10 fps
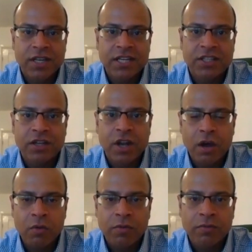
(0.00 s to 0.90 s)
need to
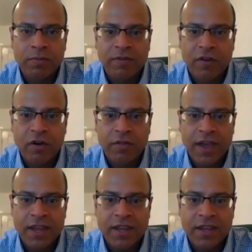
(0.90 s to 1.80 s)
know before
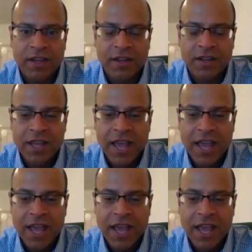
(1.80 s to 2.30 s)
they